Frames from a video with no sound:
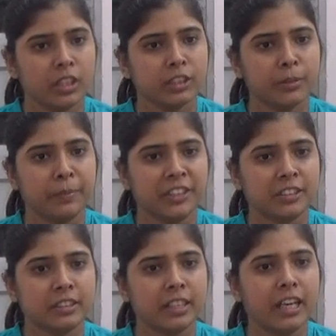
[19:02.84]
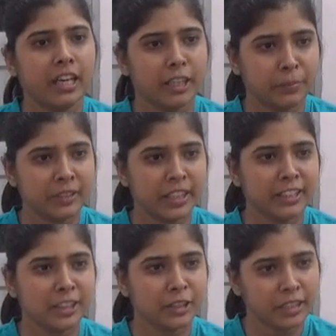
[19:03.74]
So a
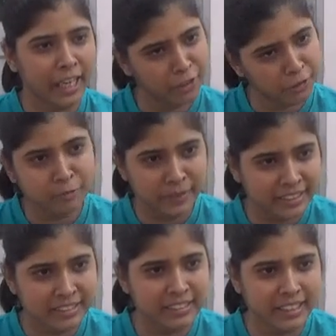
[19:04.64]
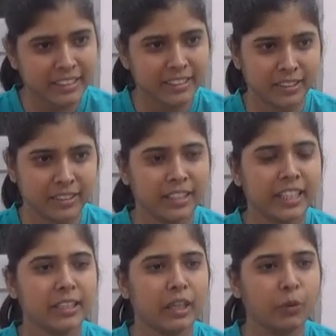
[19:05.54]
herbicide is kind of pesticide, sir.
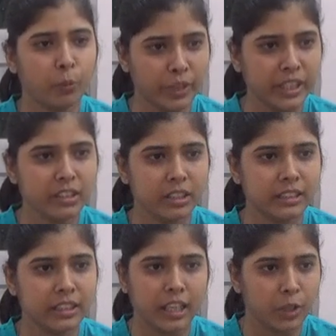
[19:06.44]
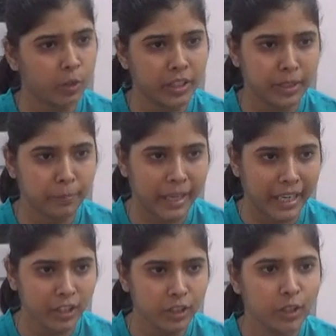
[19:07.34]
Like a weed is an unwanted
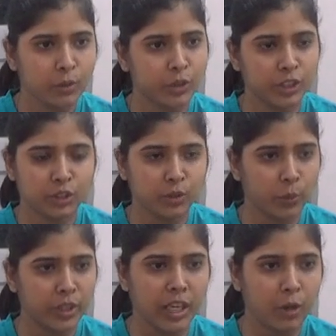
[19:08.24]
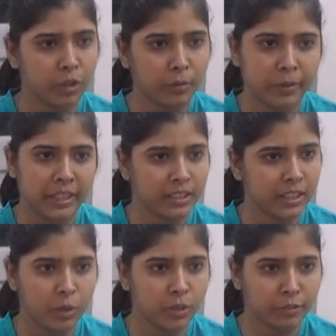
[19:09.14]
plant which is growing out of place
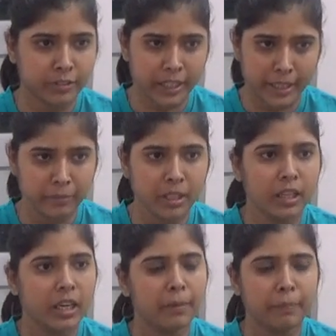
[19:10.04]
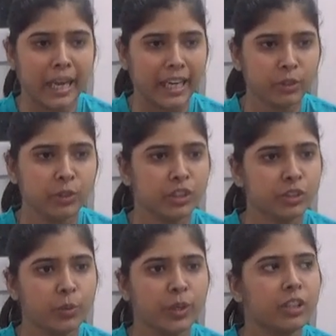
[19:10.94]
and out of time. A plant which is
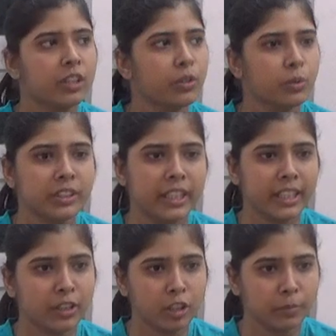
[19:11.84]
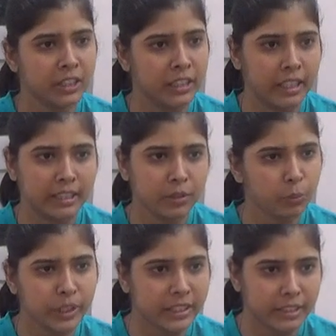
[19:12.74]
growing on a roadside cannot be treated as
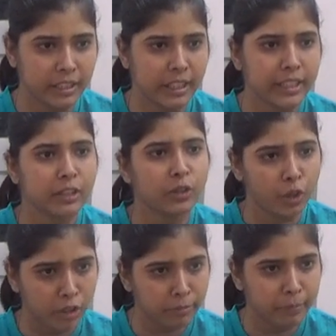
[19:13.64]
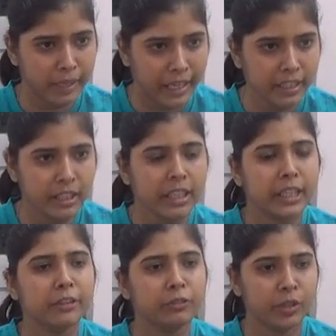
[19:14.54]
a weed, sir. Like in crop plant,
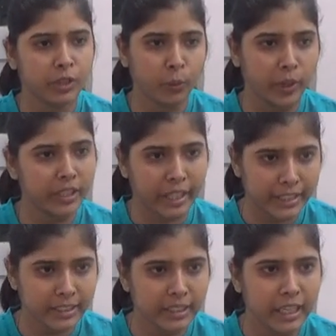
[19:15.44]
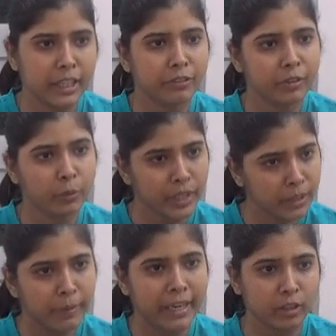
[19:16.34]
if we are growing rice and if a
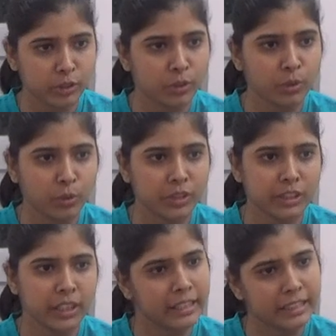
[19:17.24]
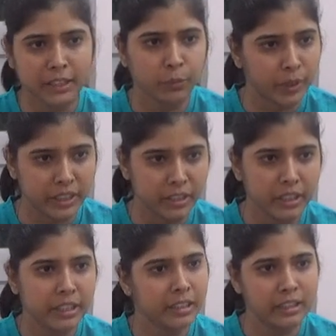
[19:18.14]
wheat plant also grows there, it is a weed.
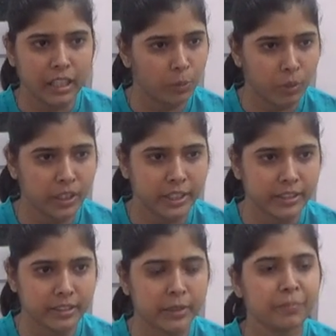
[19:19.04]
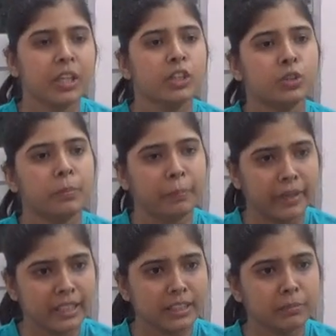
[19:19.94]
It is unwanted, sir. So
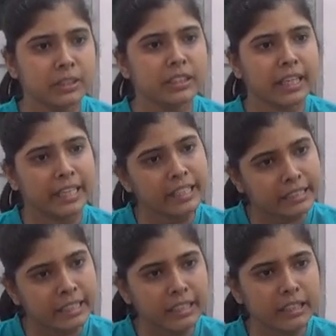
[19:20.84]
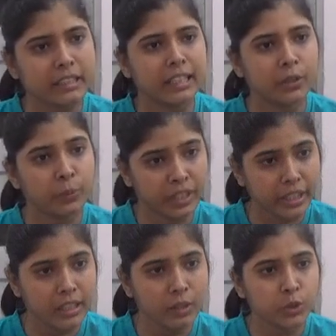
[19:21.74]
pest means anything that we
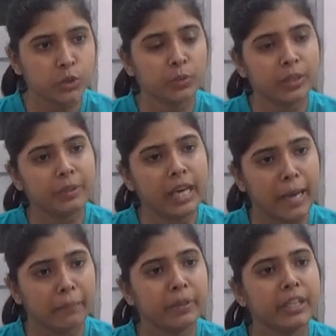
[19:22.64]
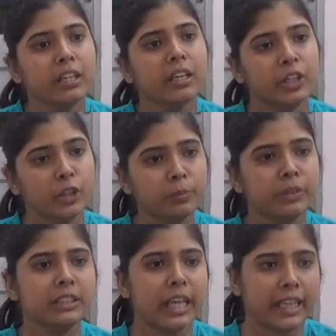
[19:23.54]
kill should be hampering
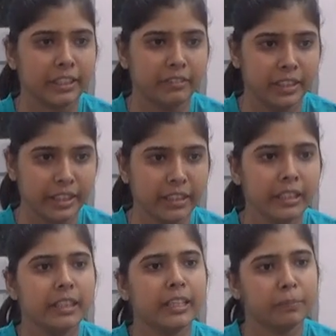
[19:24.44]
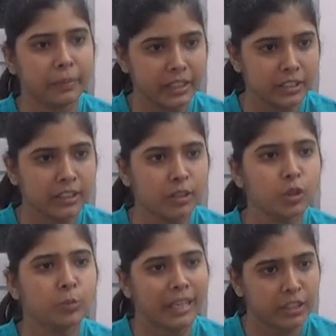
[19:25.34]
humans' activity. Like pest
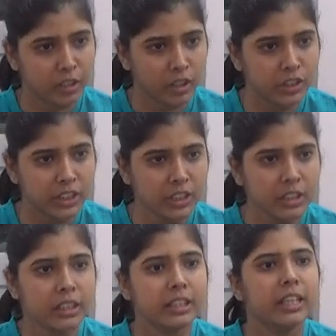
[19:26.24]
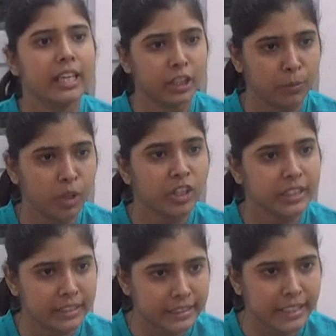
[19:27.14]
includes pathology, then
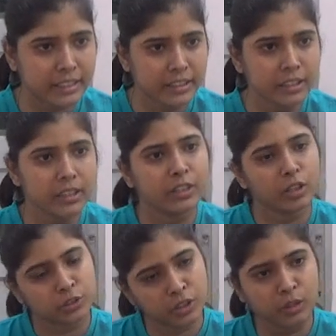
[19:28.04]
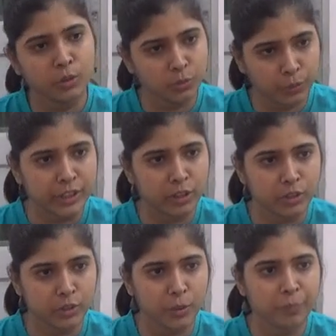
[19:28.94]
entomology, insects, sir. It also includes weeds
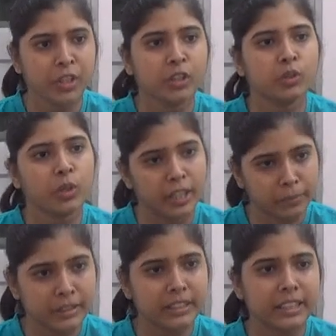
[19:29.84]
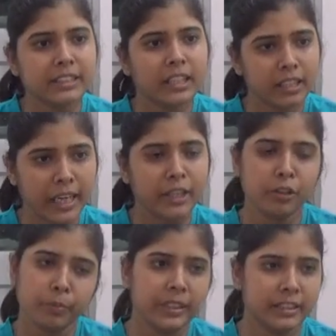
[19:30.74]
also. So herbicides are a kind
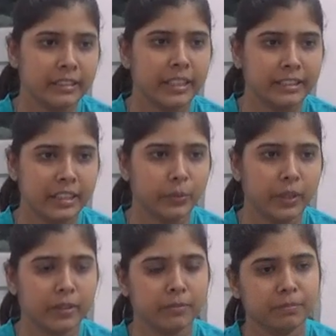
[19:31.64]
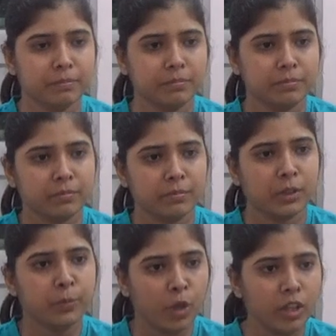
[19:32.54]
of pesticides as well.
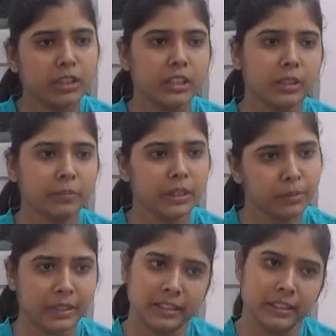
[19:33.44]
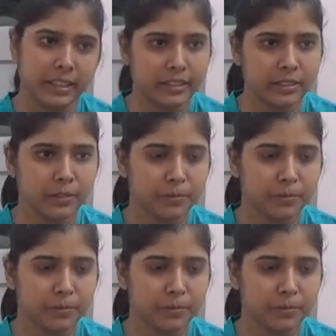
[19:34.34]
The broad term is pesticides, sir.